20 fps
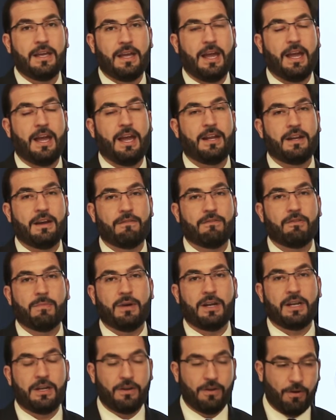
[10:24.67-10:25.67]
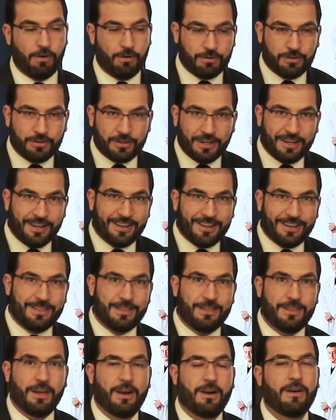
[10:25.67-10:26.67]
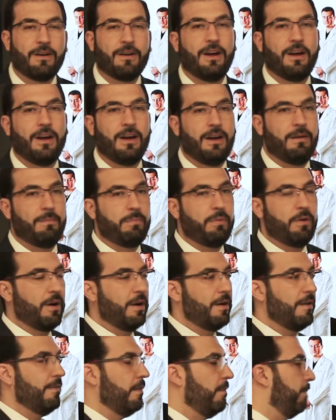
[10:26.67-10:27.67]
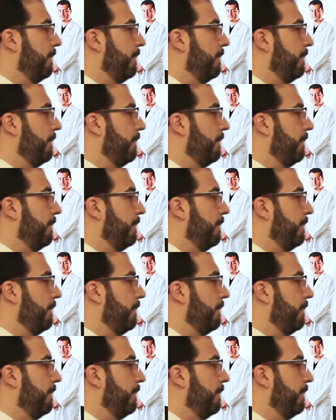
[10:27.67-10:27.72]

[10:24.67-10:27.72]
and everybody knows they're part of the